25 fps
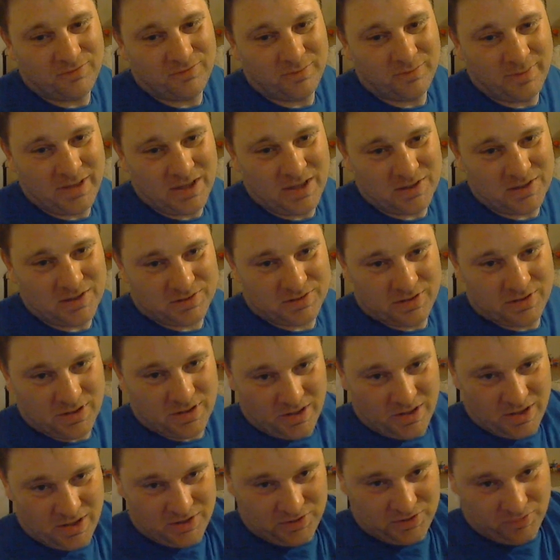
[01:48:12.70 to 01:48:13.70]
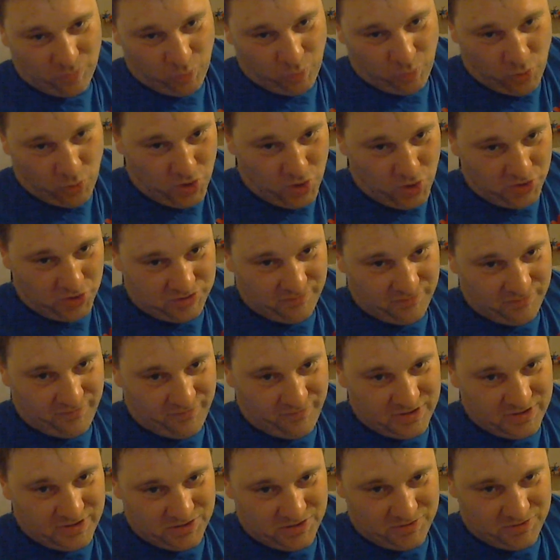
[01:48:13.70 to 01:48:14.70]
for me, it's the water
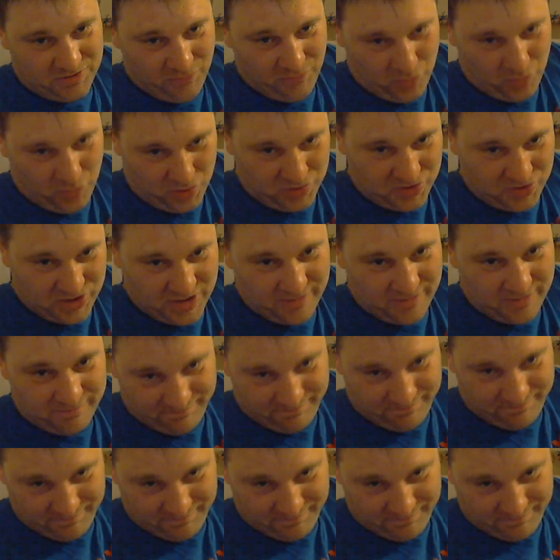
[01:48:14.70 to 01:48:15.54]
physics of water.